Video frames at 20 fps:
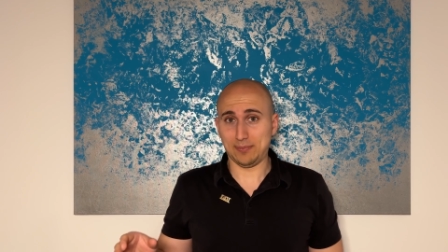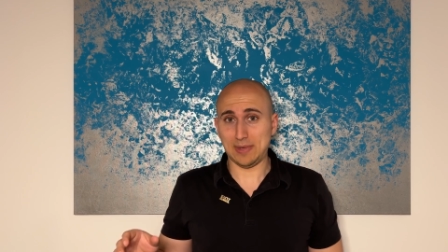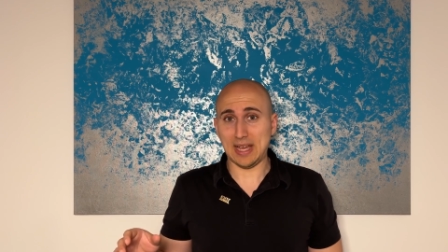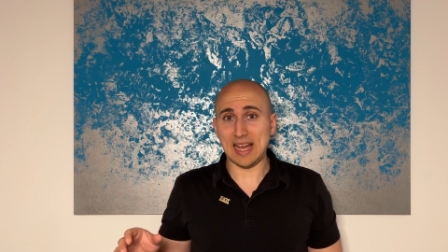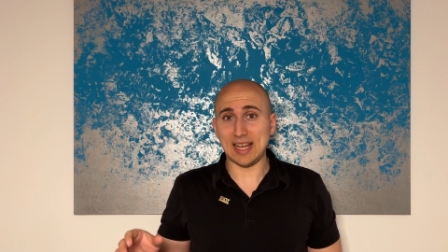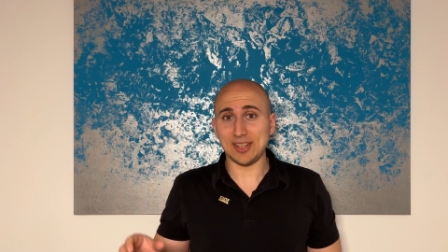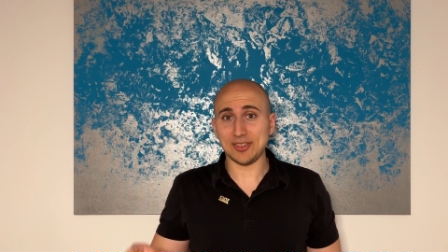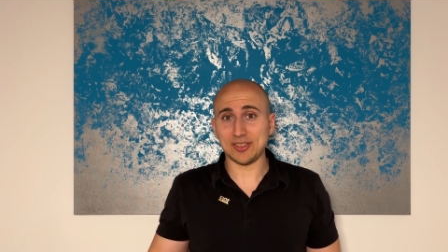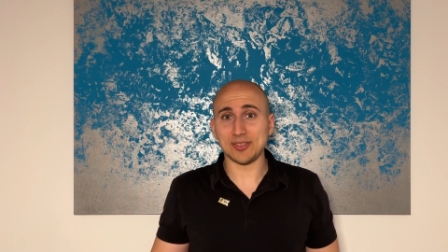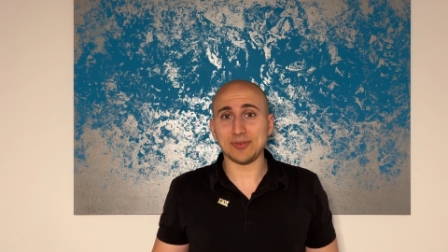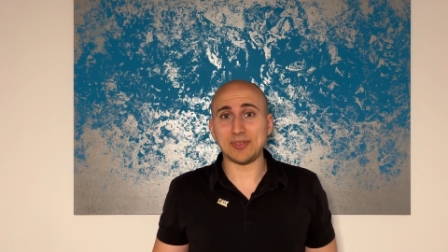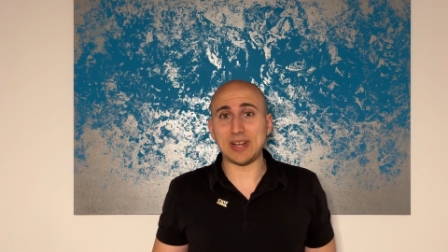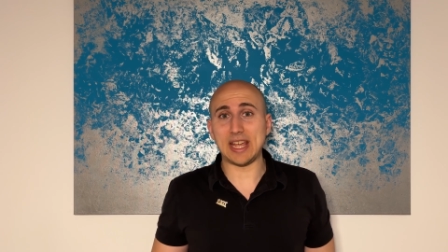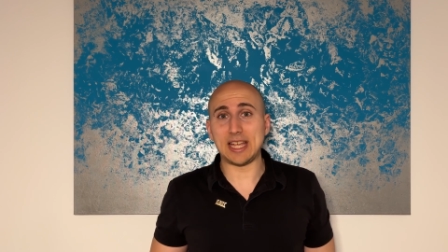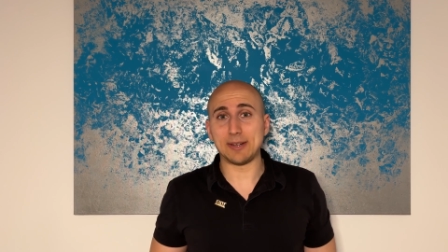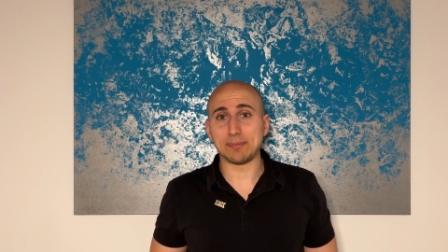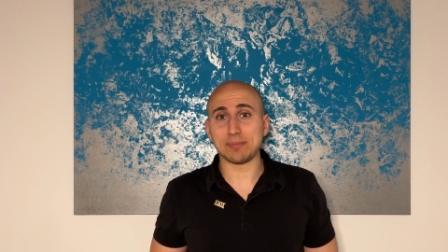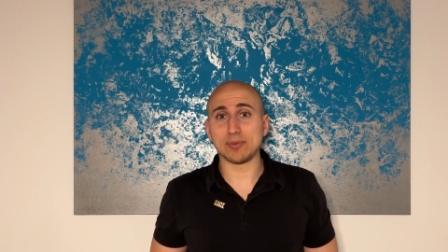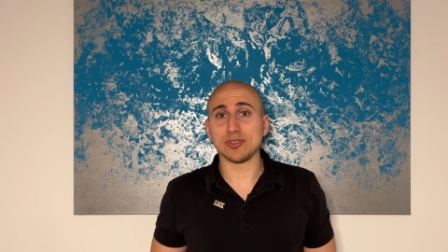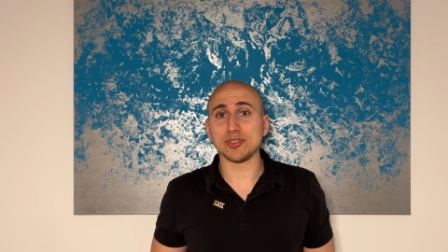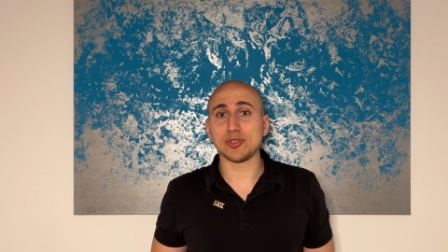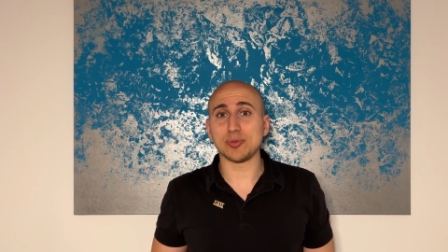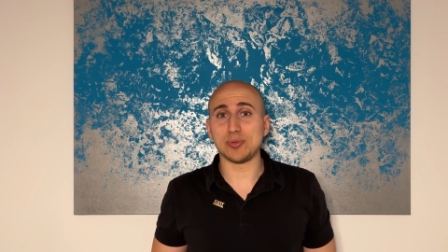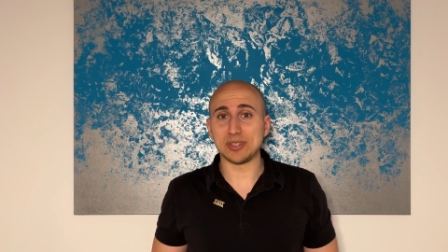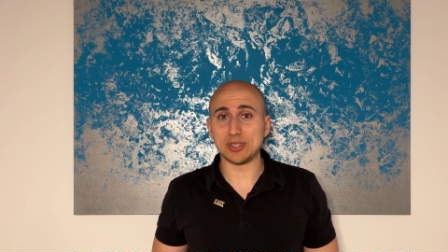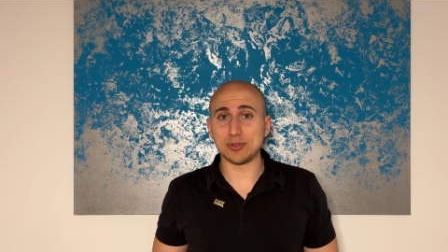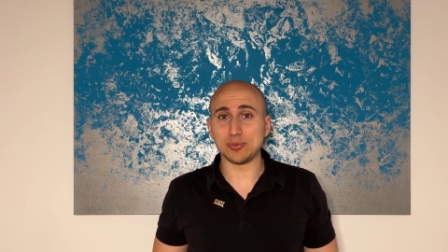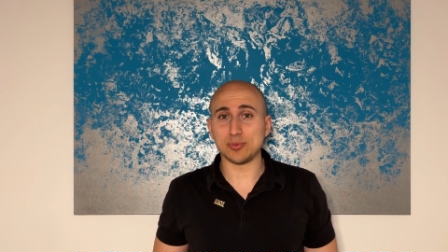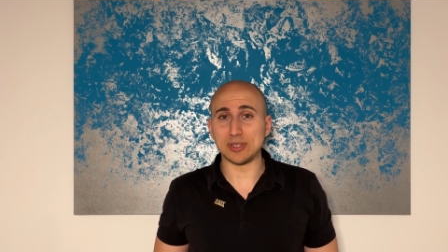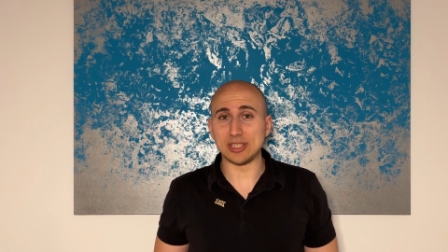as of April
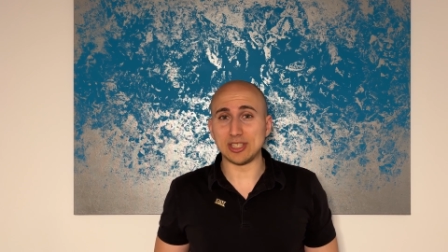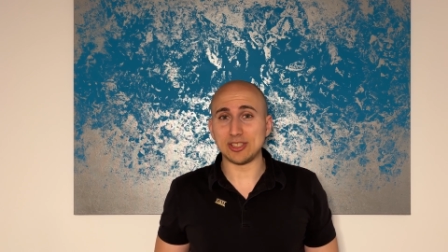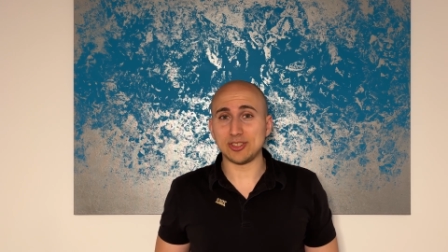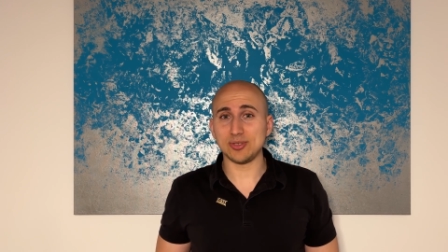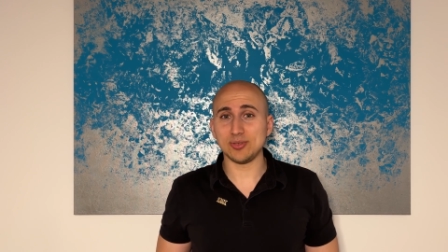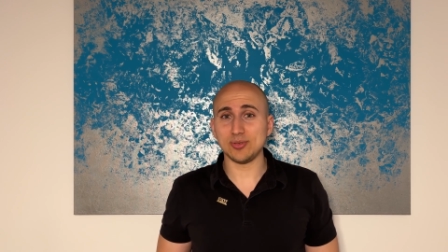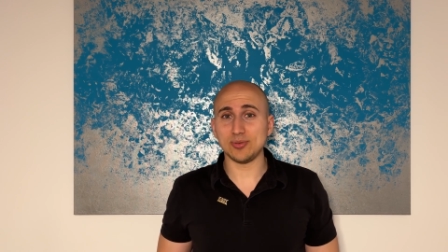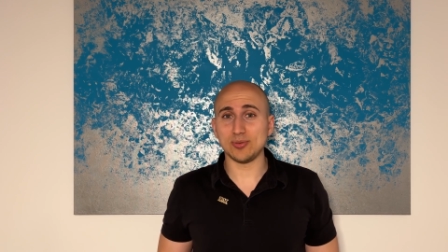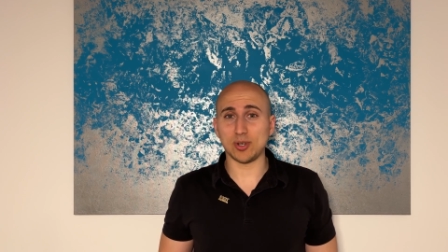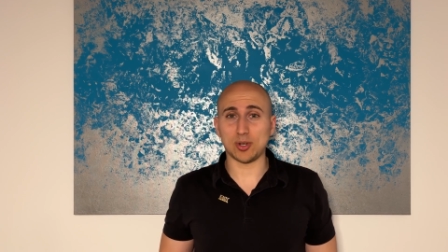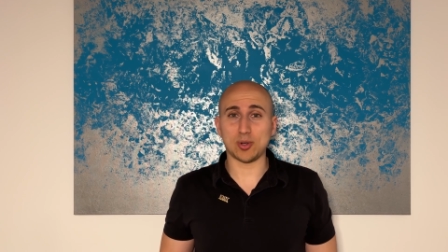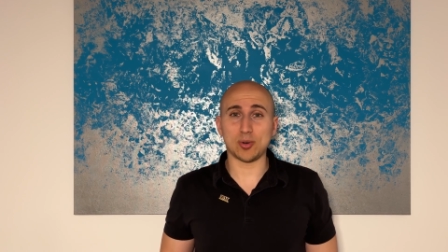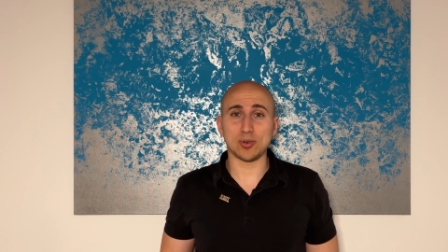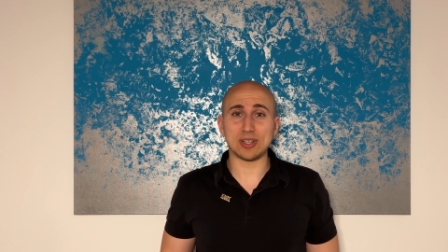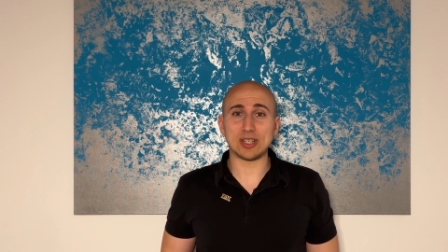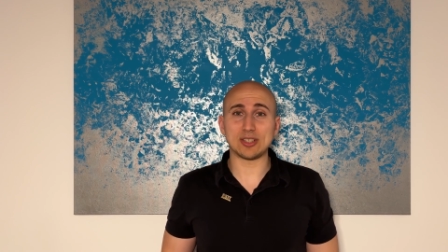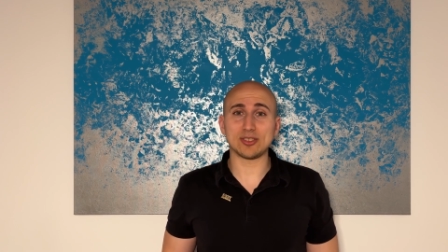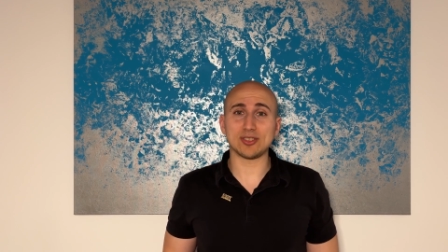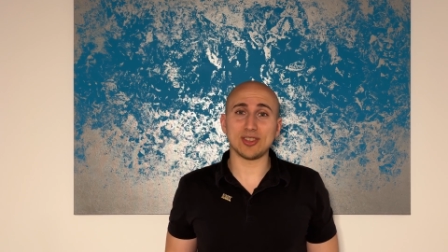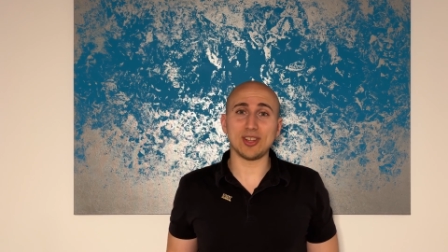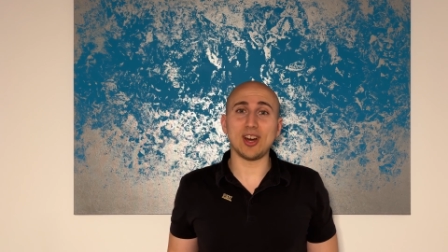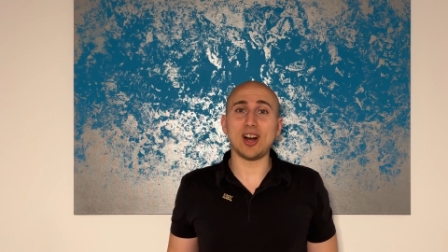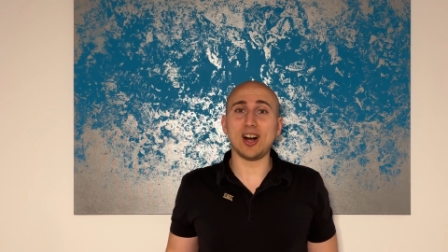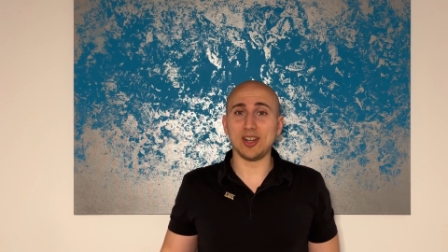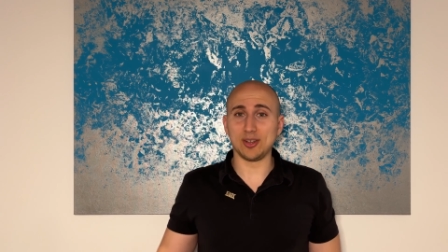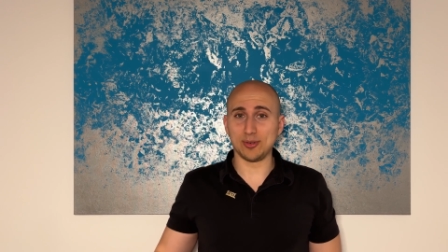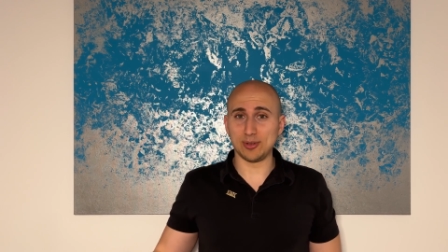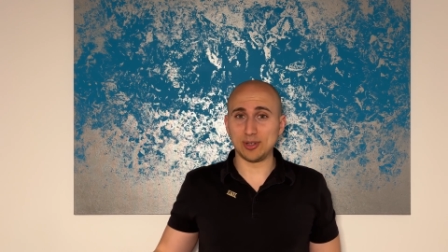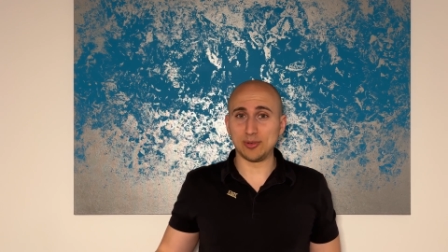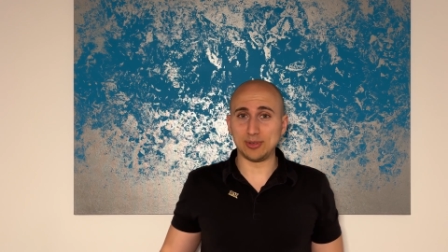2022, according to the
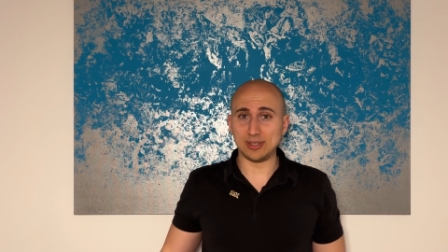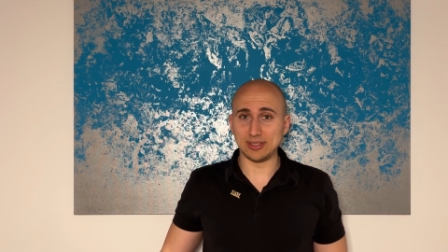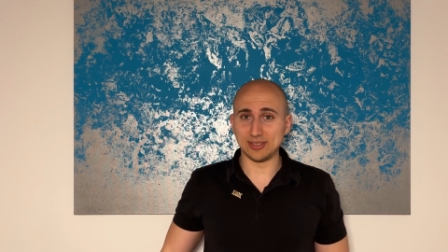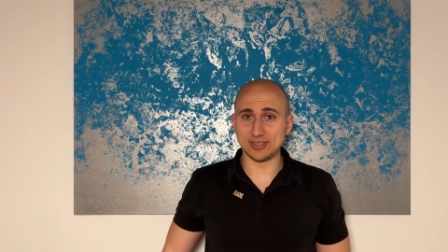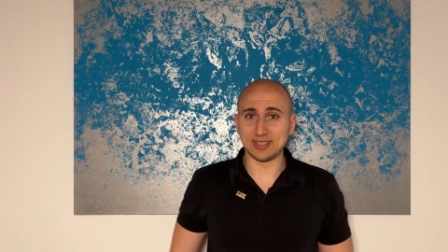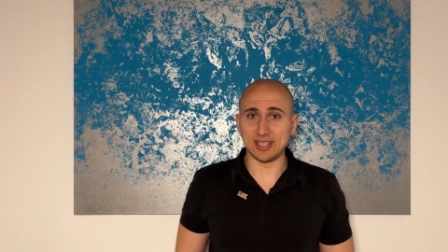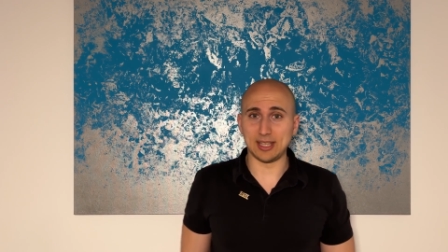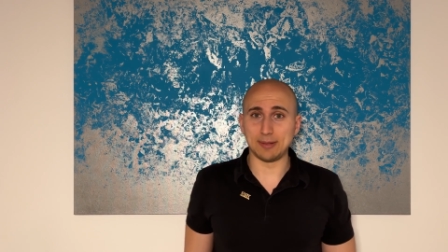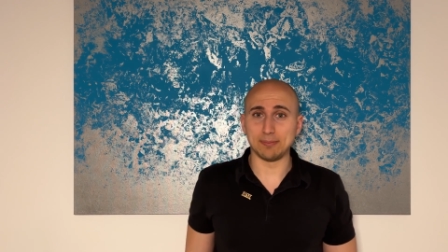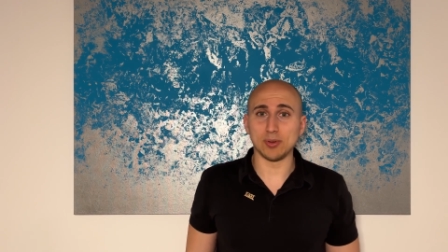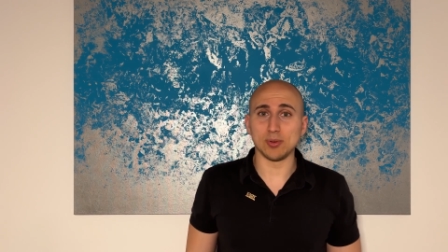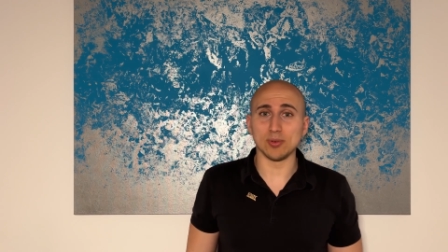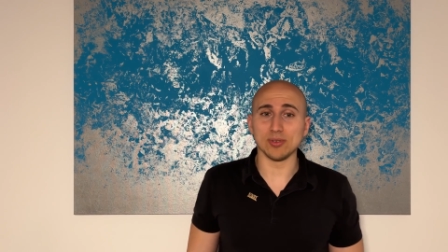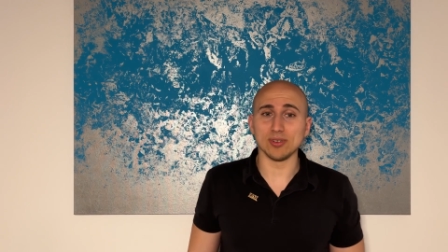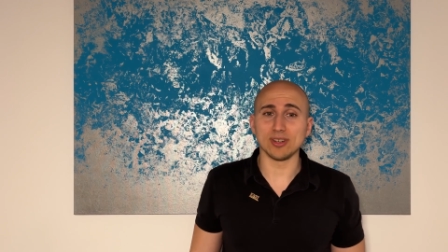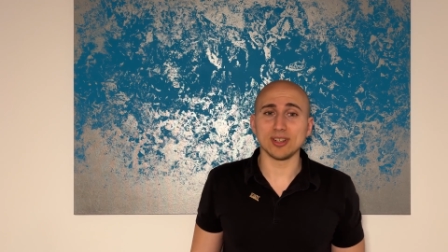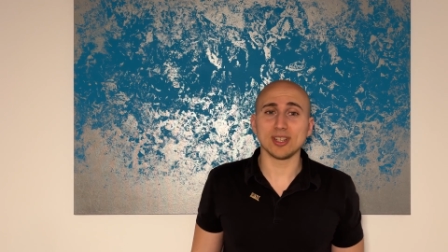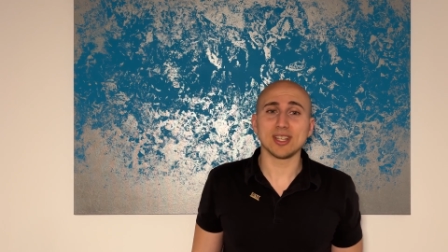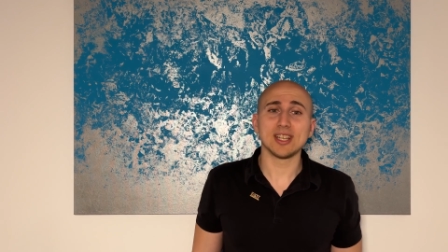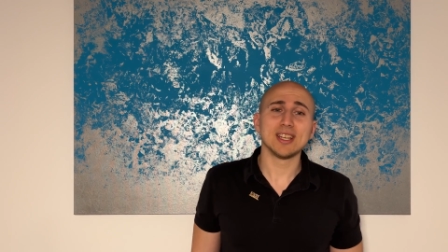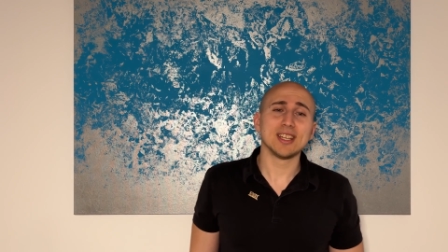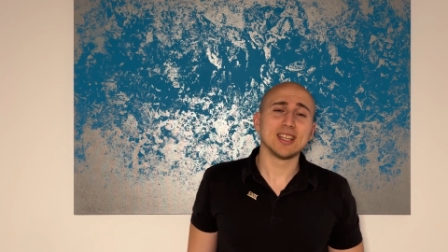Ottawa Real Estate Board.